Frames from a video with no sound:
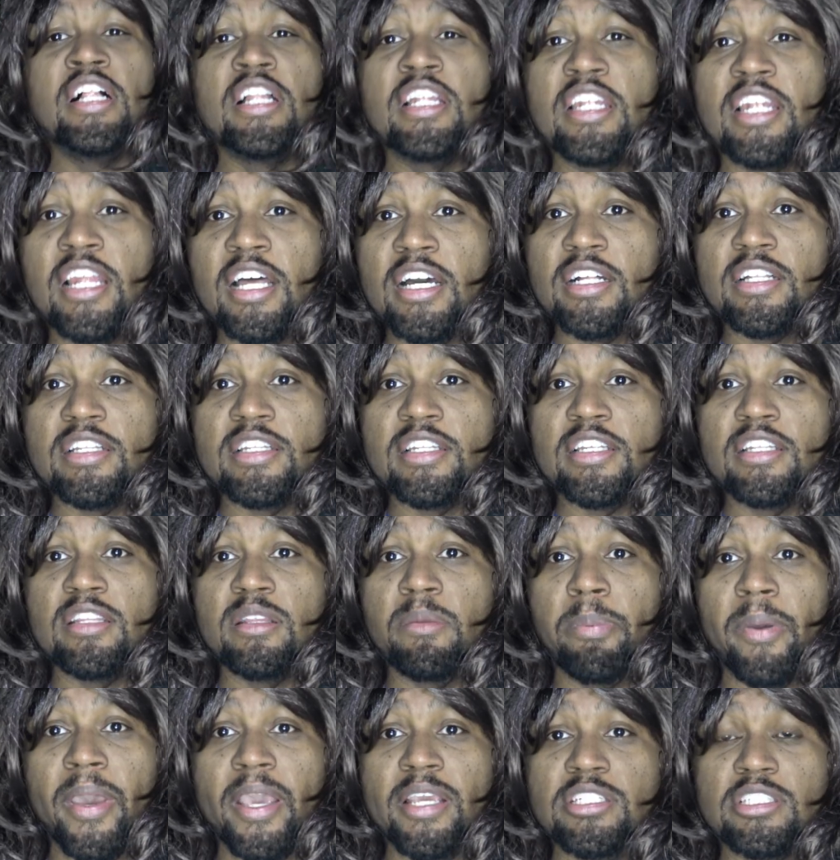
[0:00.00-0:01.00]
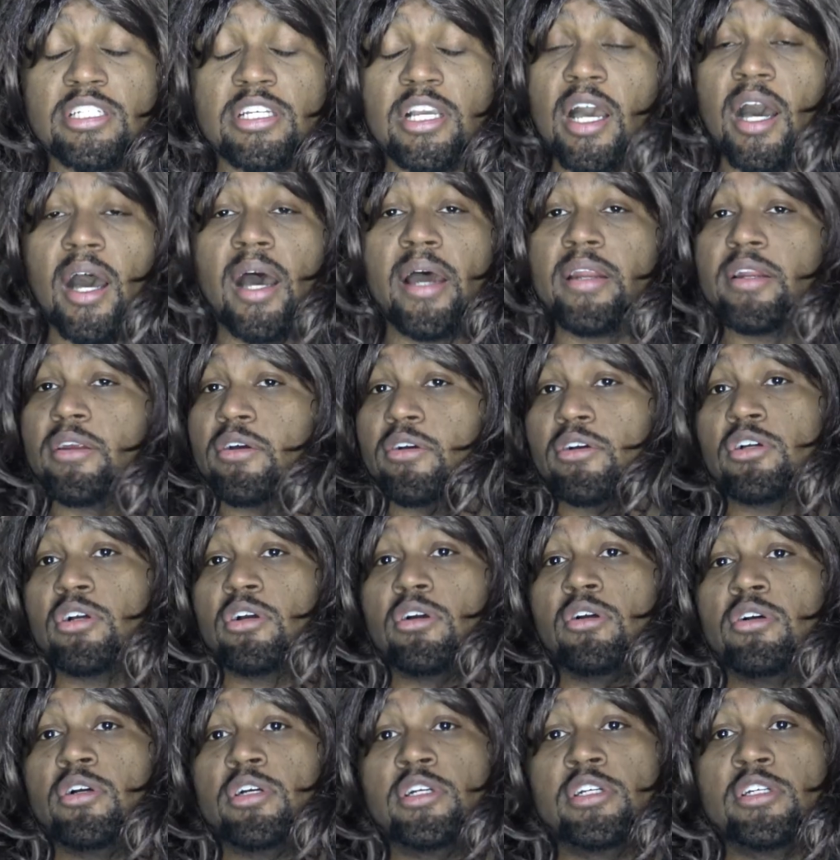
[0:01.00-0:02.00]
Luckily, the patient caught it
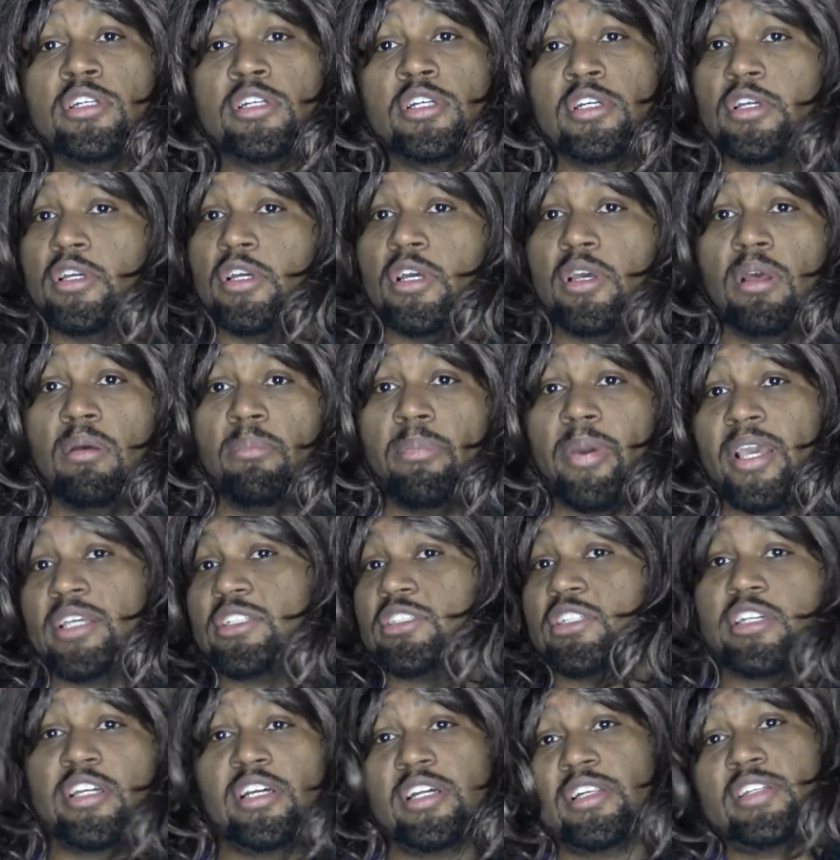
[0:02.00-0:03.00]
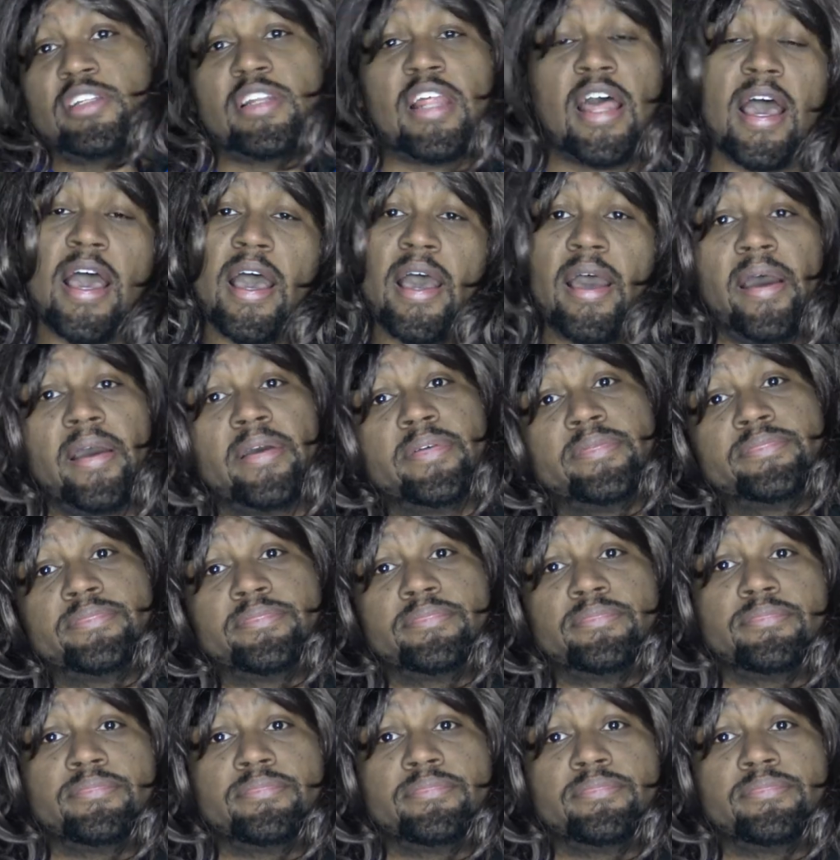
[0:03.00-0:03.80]
or patient could have died.